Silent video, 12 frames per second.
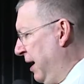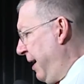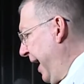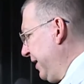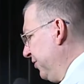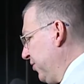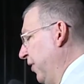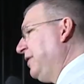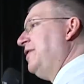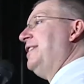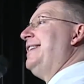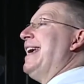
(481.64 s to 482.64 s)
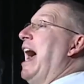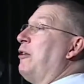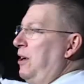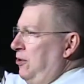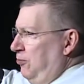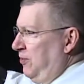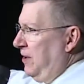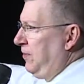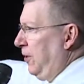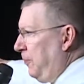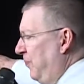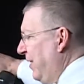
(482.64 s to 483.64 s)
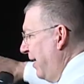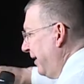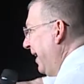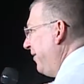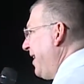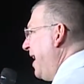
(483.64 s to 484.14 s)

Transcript: and it's on the Yarra River. Now, they